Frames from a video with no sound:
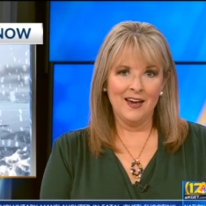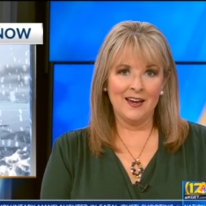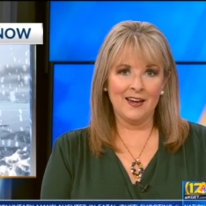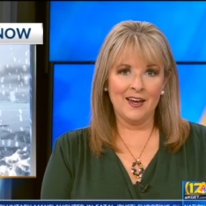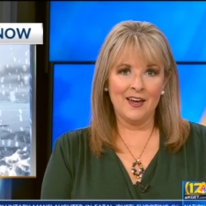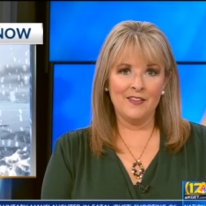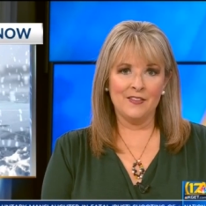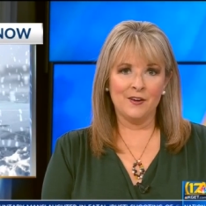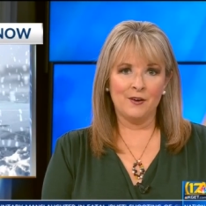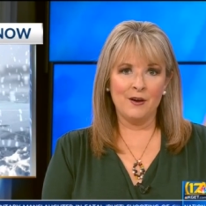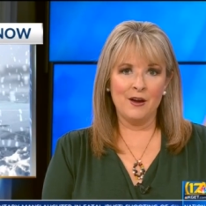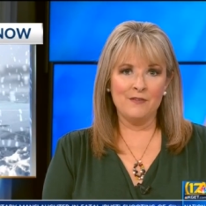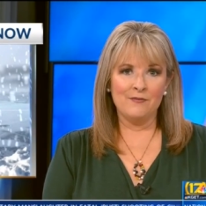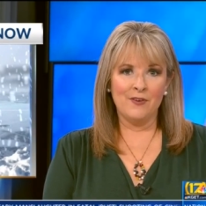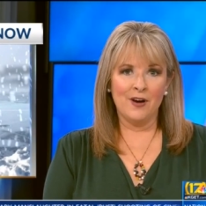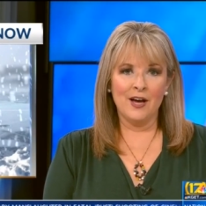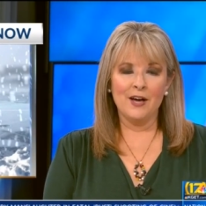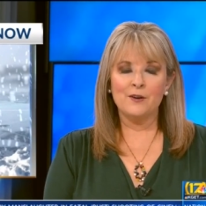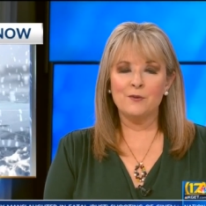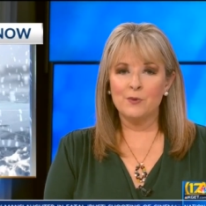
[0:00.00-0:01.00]
Again, the
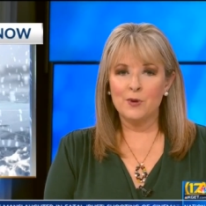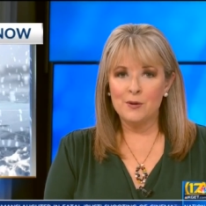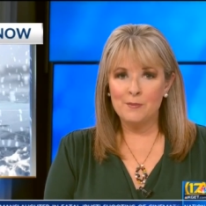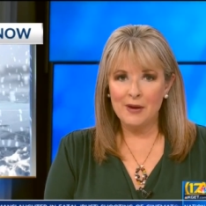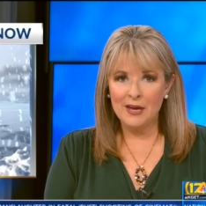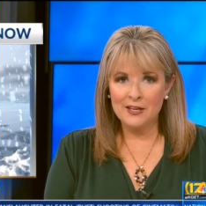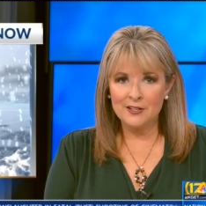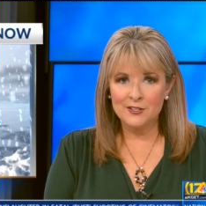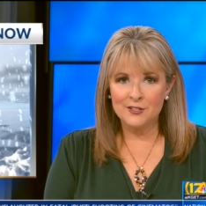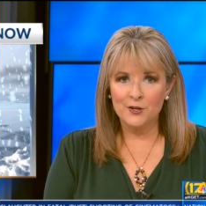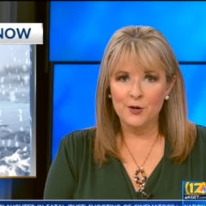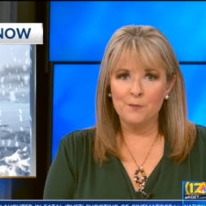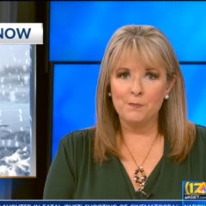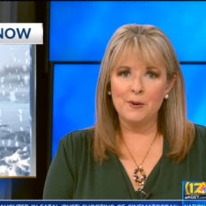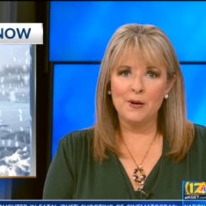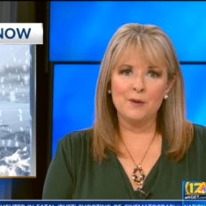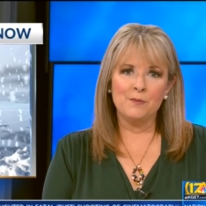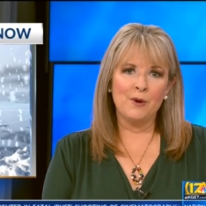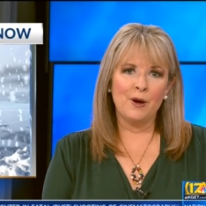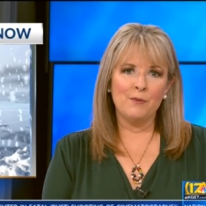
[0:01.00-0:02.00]
grapevine remains
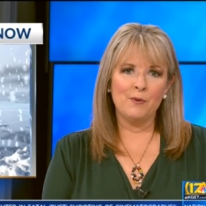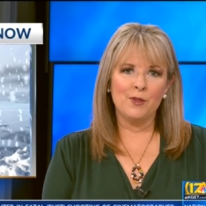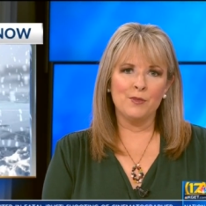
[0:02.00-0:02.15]
open,